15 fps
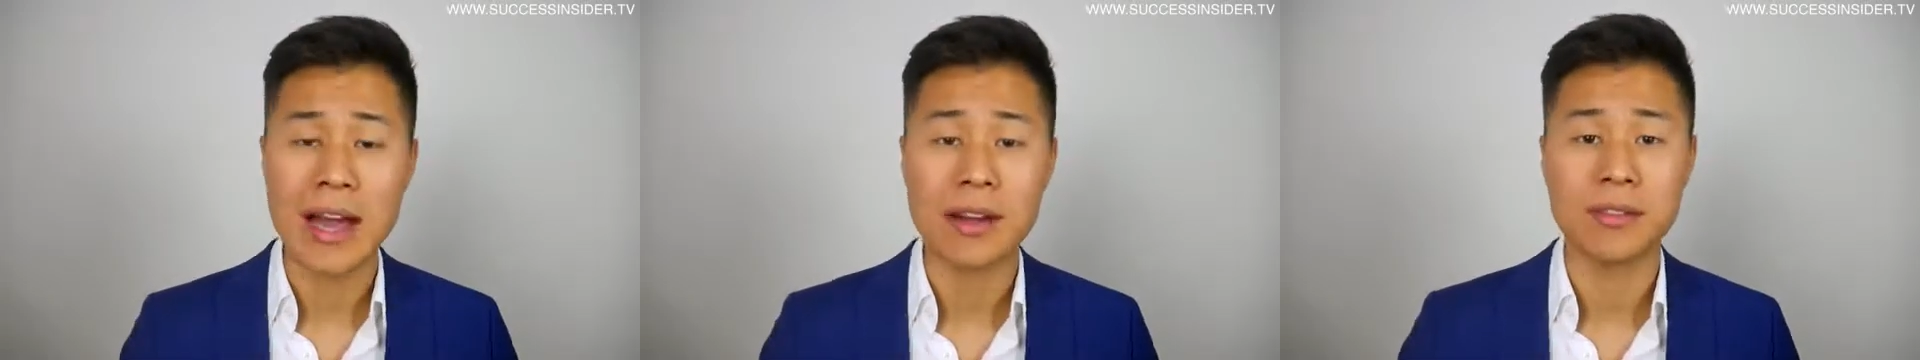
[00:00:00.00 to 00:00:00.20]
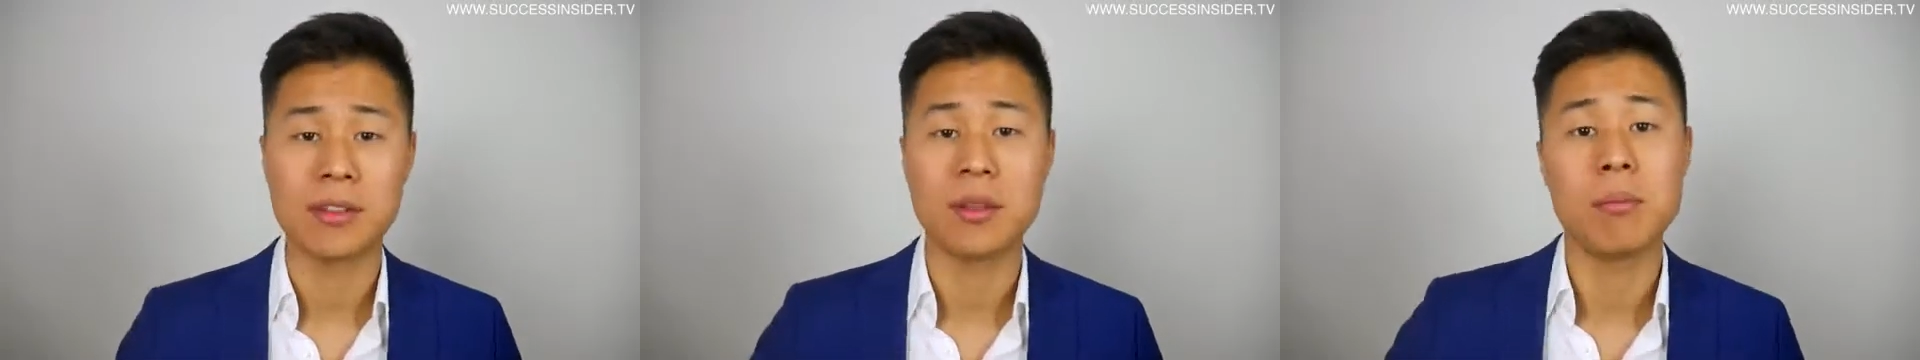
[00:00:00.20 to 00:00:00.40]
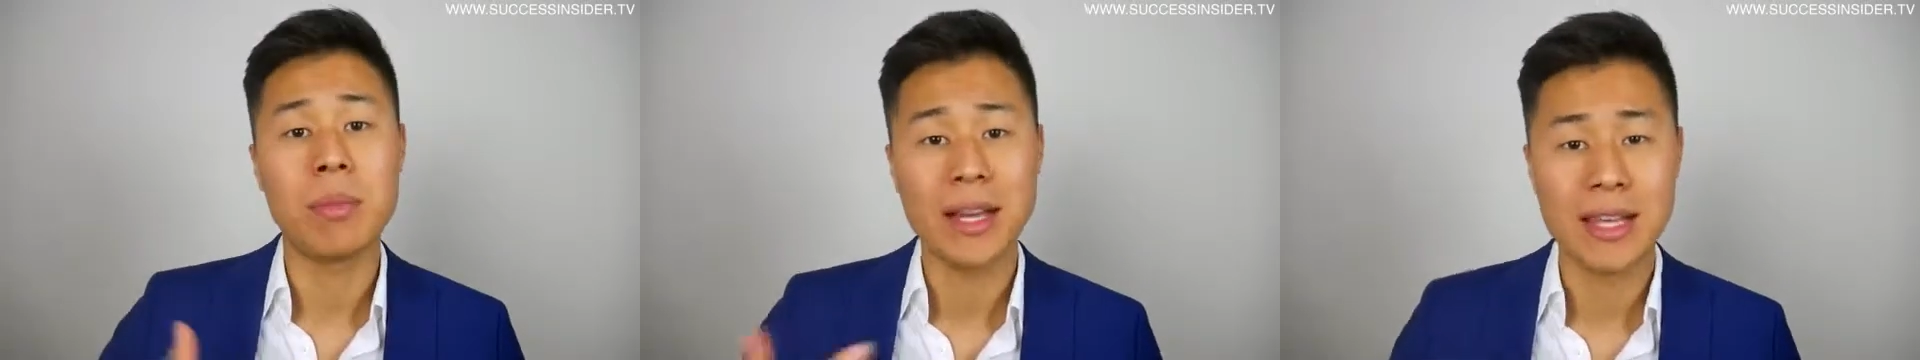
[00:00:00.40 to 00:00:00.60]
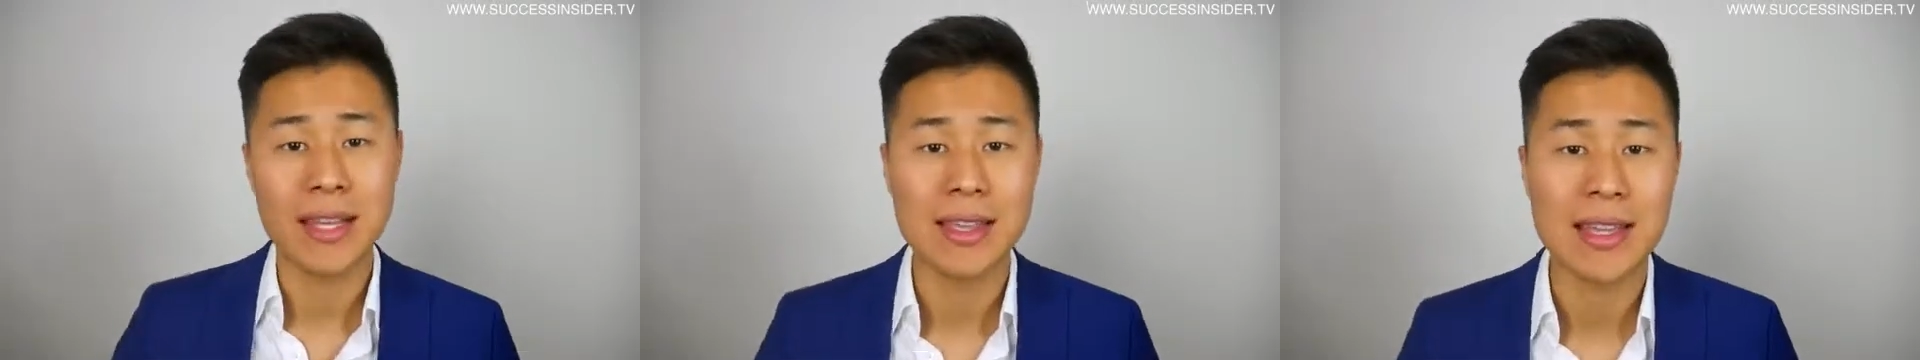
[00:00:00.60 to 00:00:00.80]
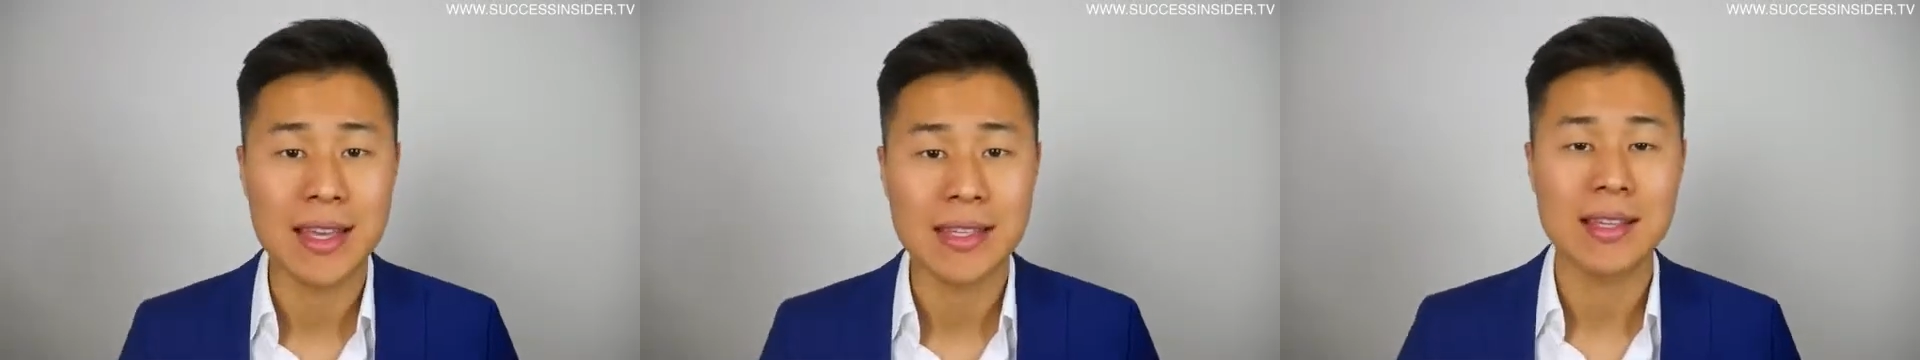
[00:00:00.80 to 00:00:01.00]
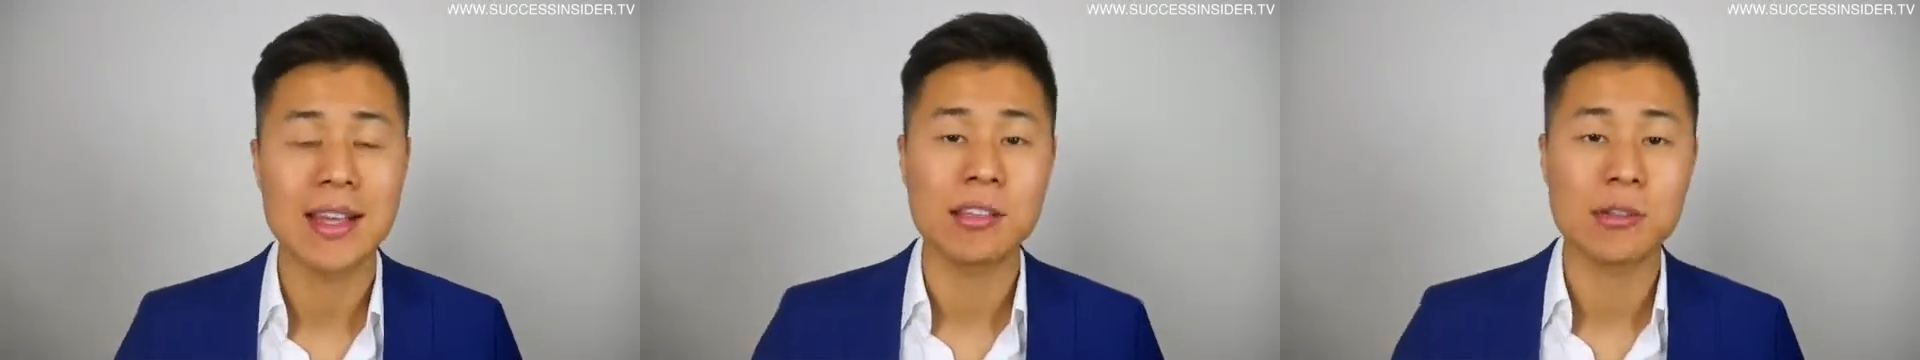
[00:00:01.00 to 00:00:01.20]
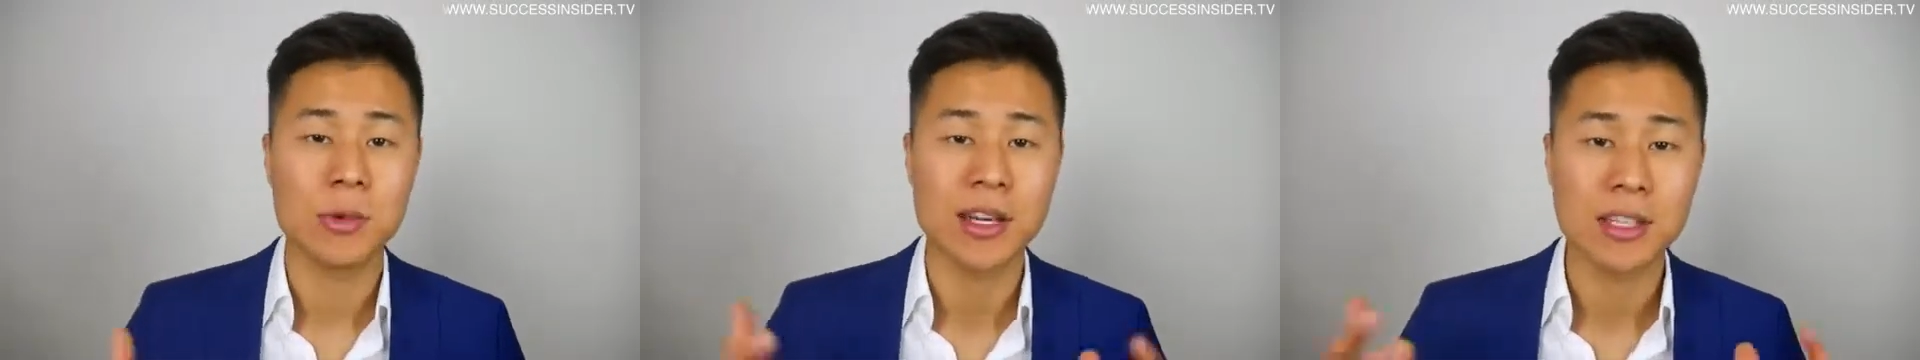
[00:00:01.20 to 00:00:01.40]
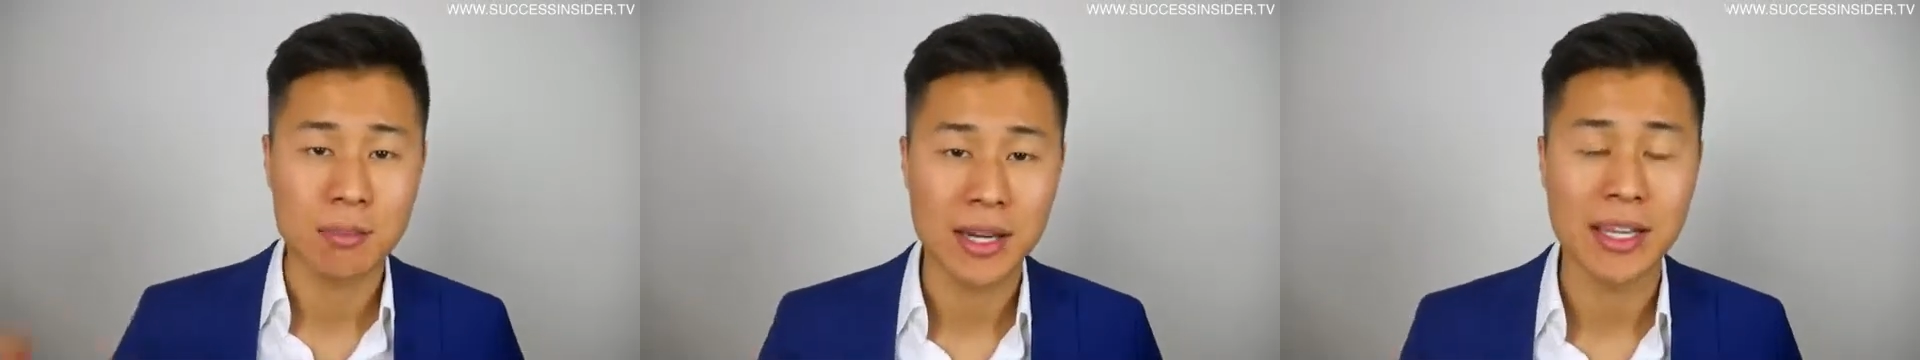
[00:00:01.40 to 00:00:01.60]
after billionaires as
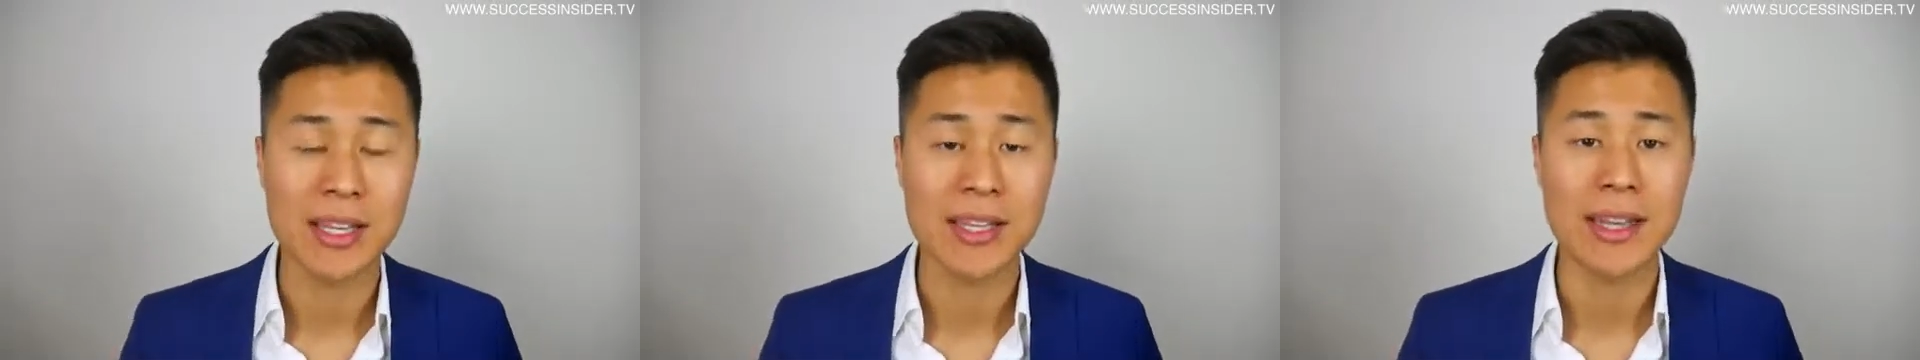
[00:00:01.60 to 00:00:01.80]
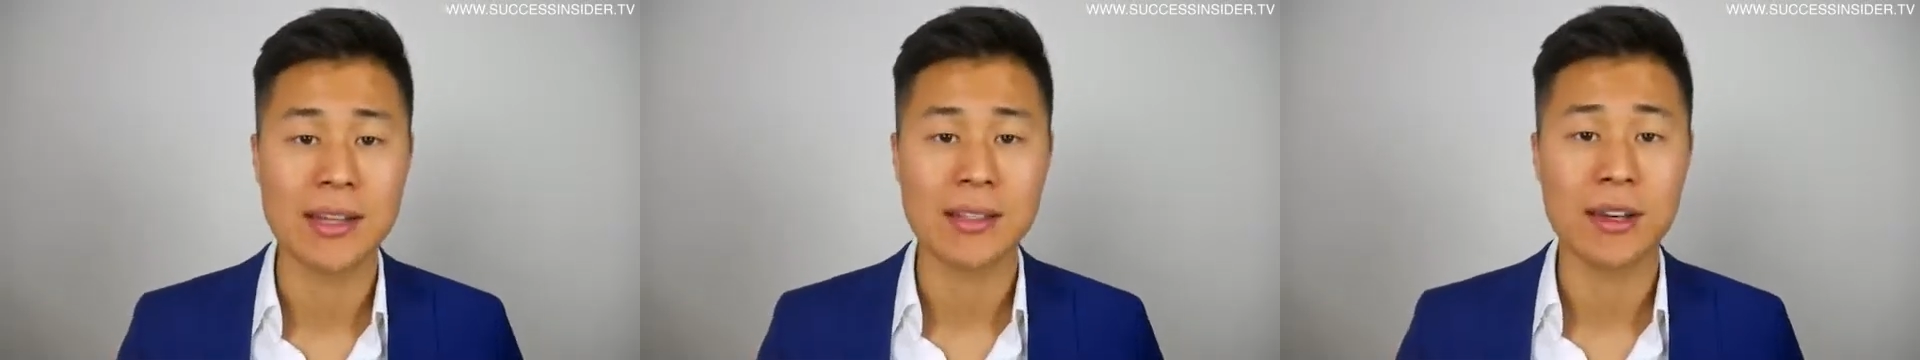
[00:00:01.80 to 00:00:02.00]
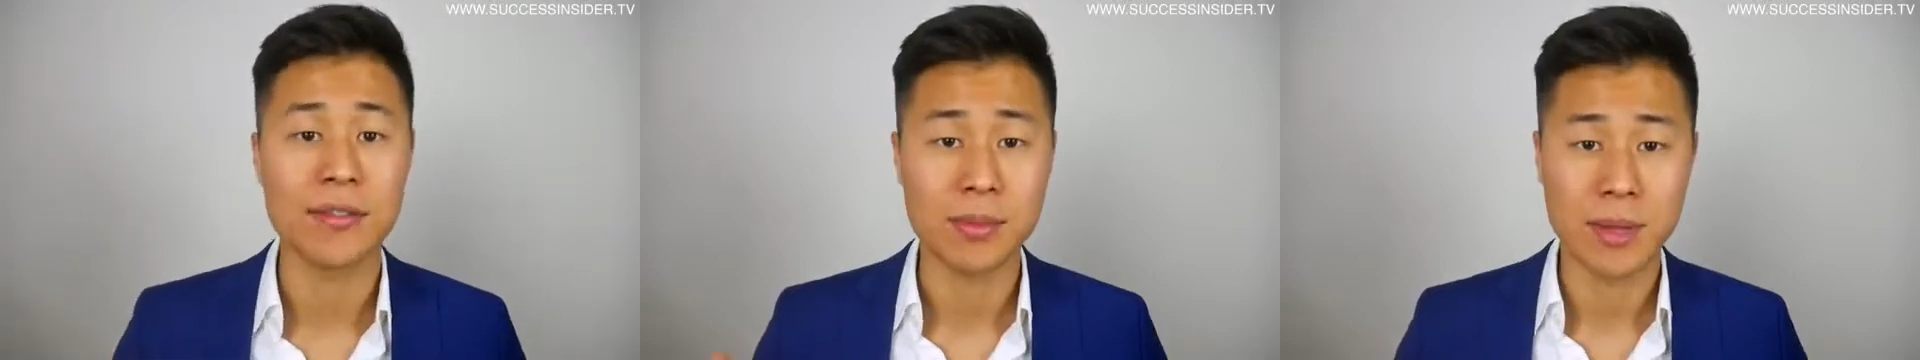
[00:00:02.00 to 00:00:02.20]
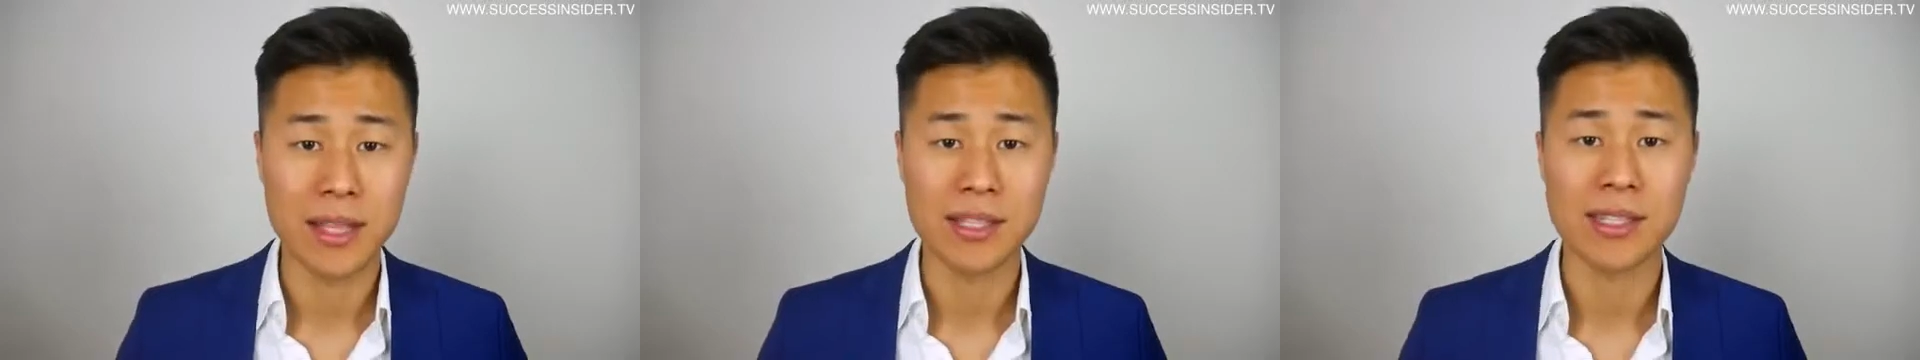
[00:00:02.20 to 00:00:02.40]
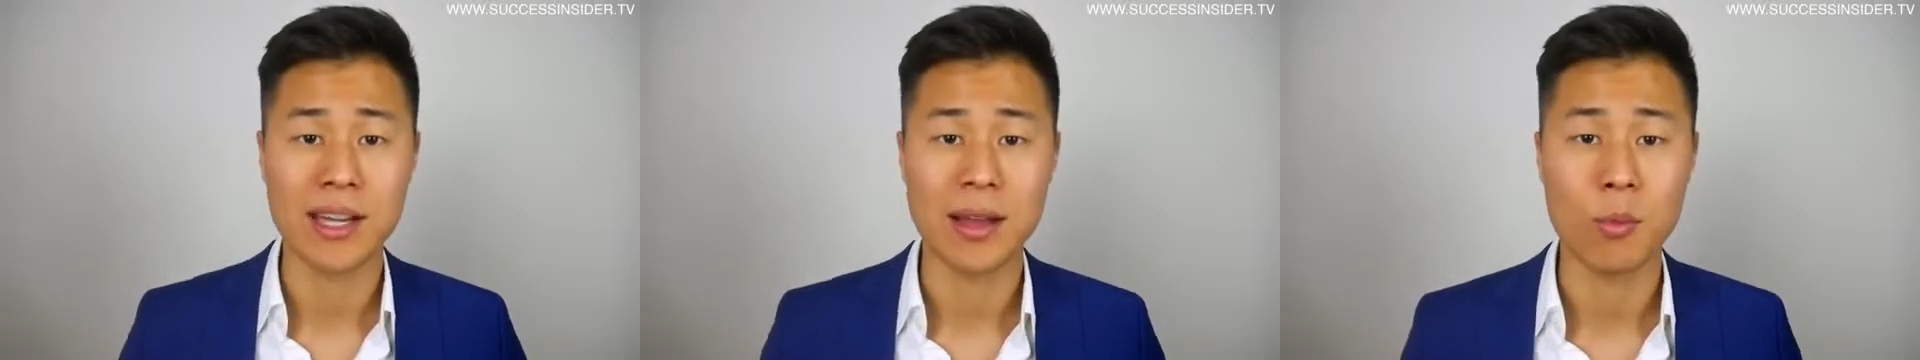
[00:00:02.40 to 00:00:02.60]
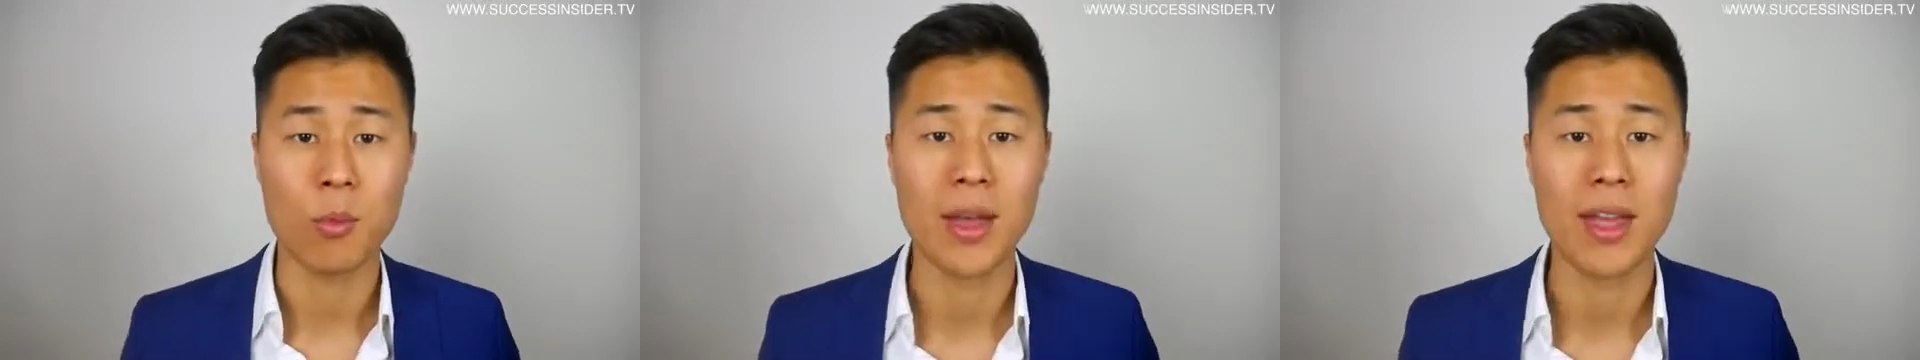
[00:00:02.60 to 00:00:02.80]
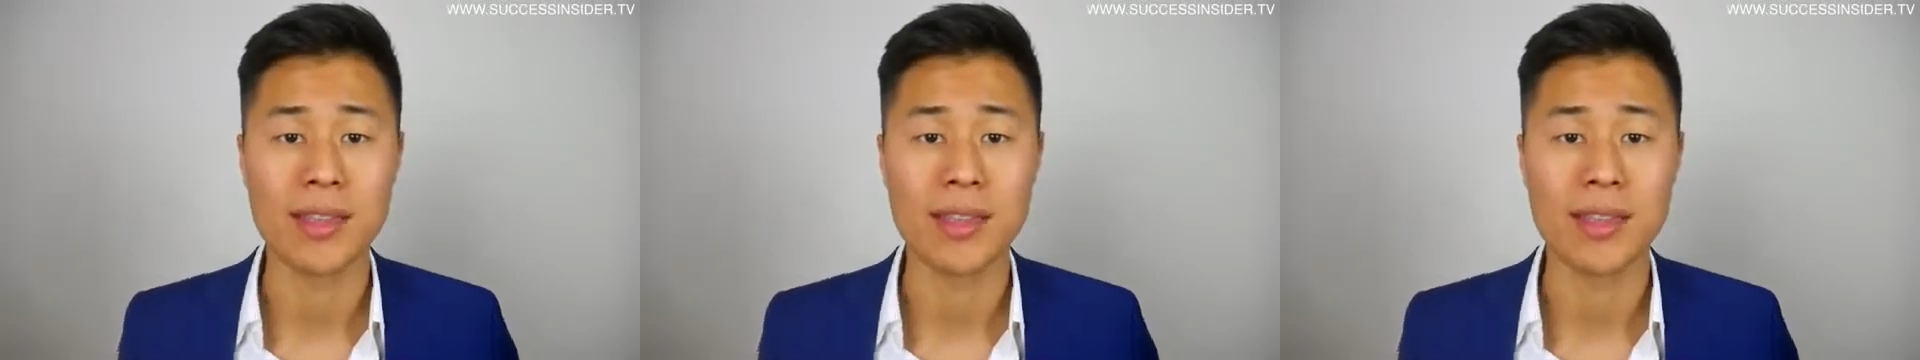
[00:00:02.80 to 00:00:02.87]
well as millionaires I've spent time